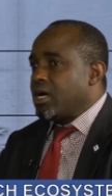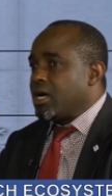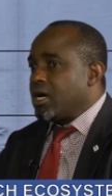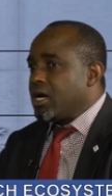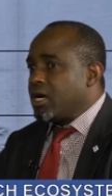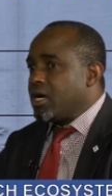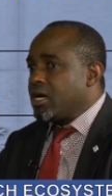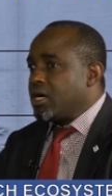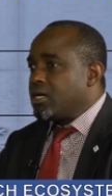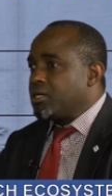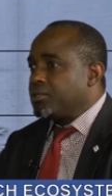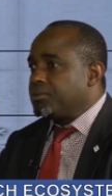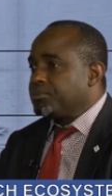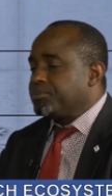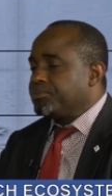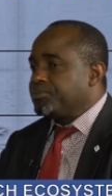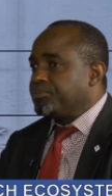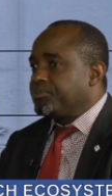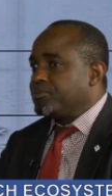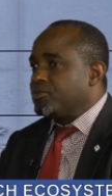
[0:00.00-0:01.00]
our
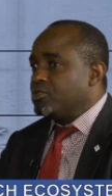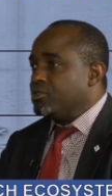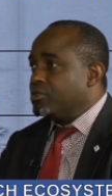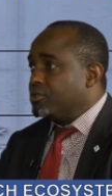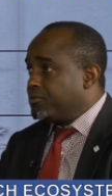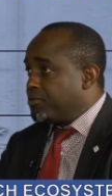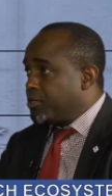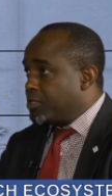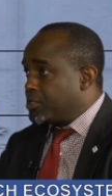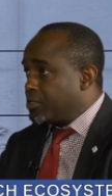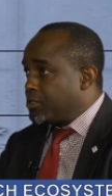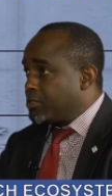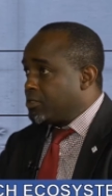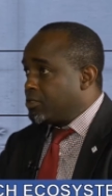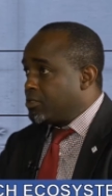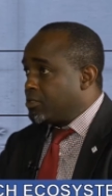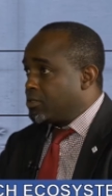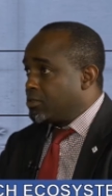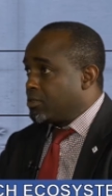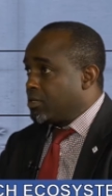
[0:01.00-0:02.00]

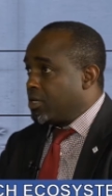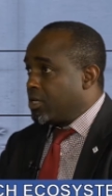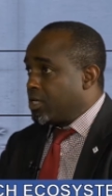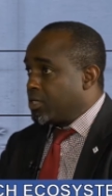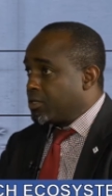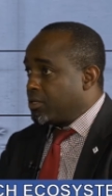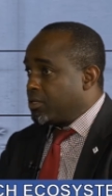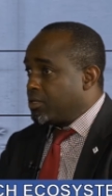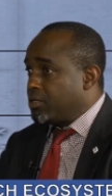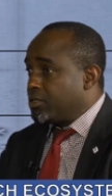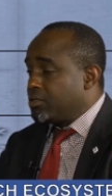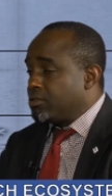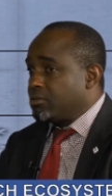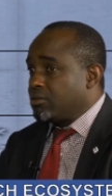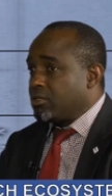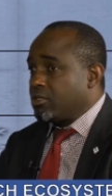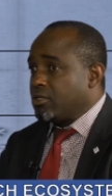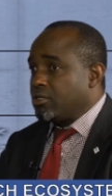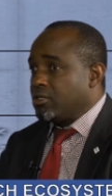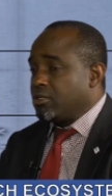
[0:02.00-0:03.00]
universities lately,
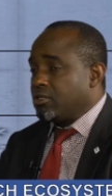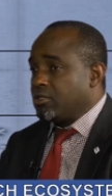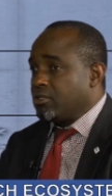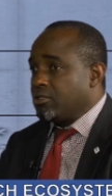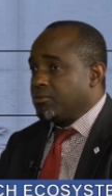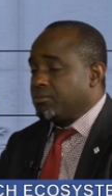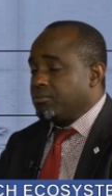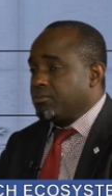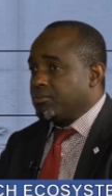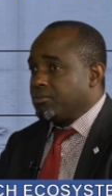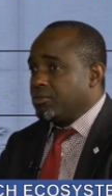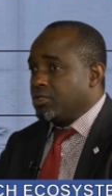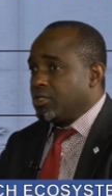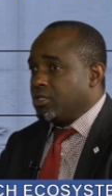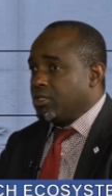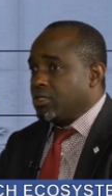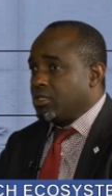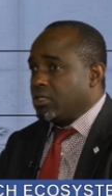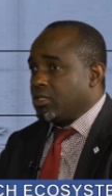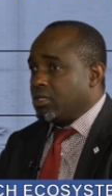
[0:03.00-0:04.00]

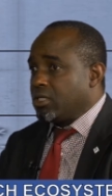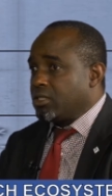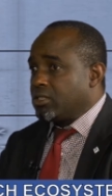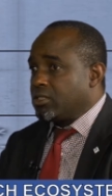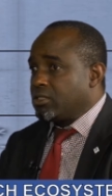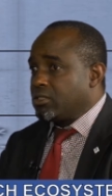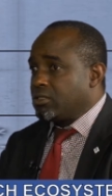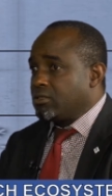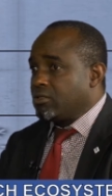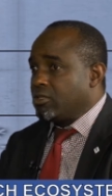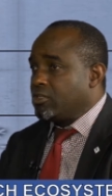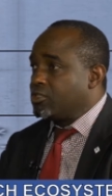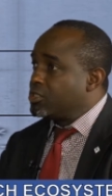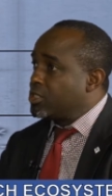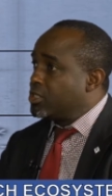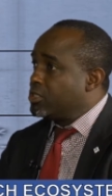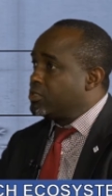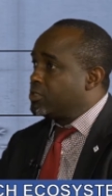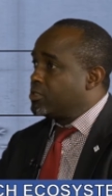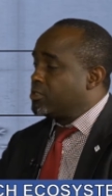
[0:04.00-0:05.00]
there's a
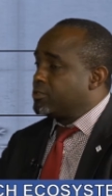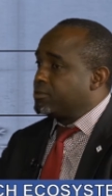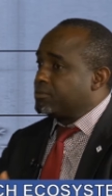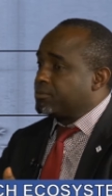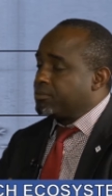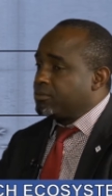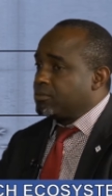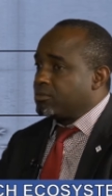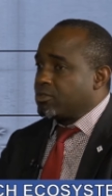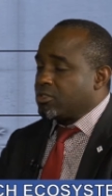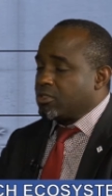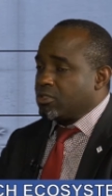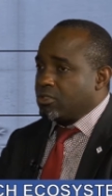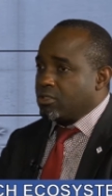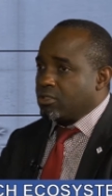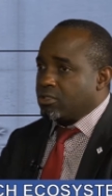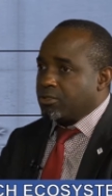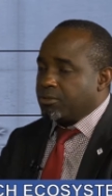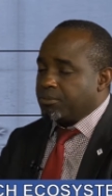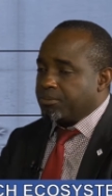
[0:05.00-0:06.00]
change
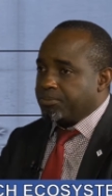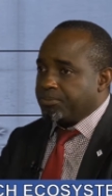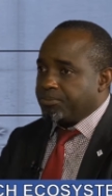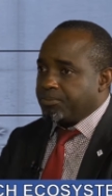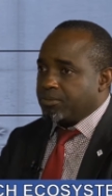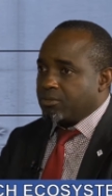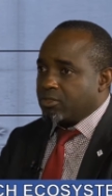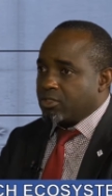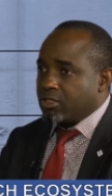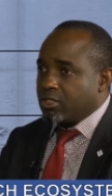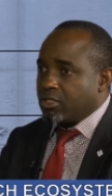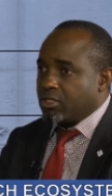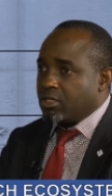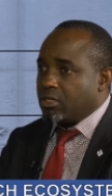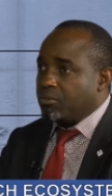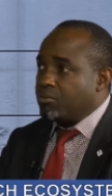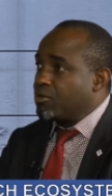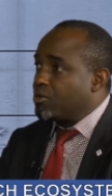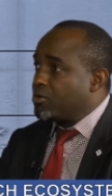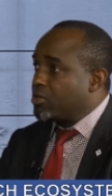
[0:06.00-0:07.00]
in
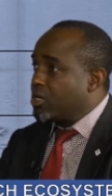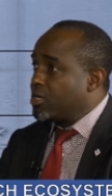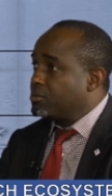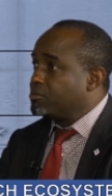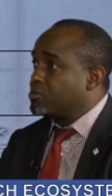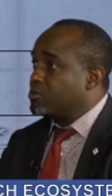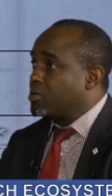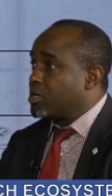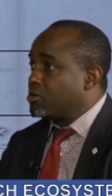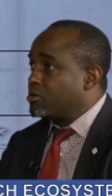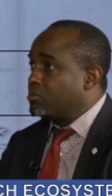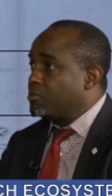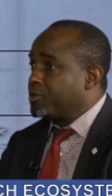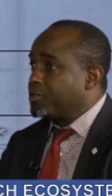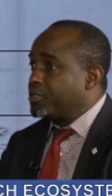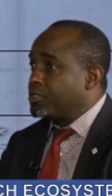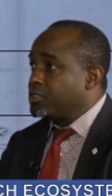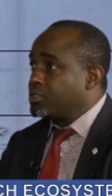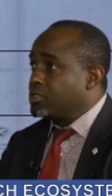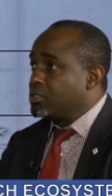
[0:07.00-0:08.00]
the program to
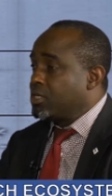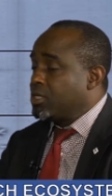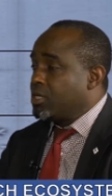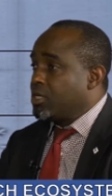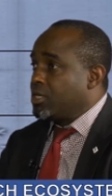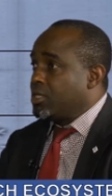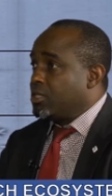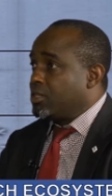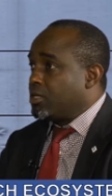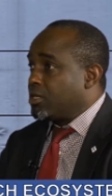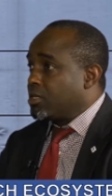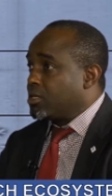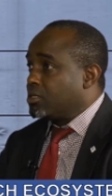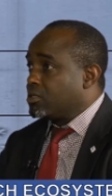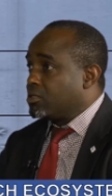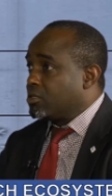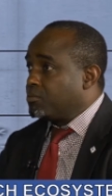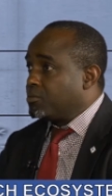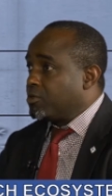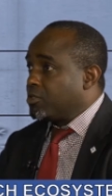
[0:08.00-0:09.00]
accommodate tech
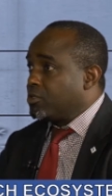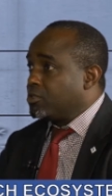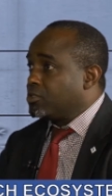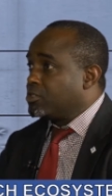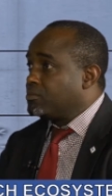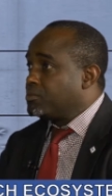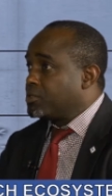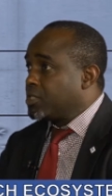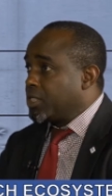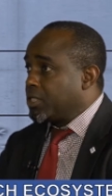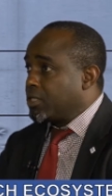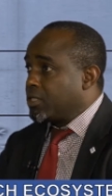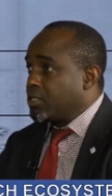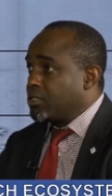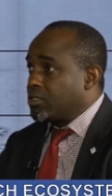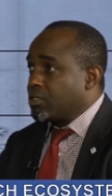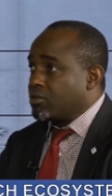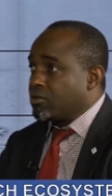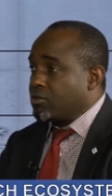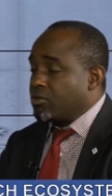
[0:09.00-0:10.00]
entrepreneurship
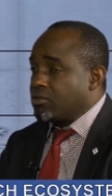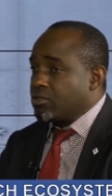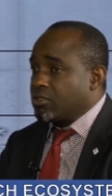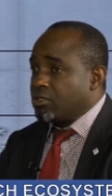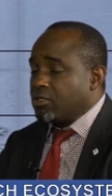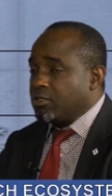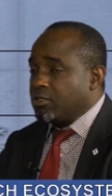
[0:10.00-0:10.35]
centers across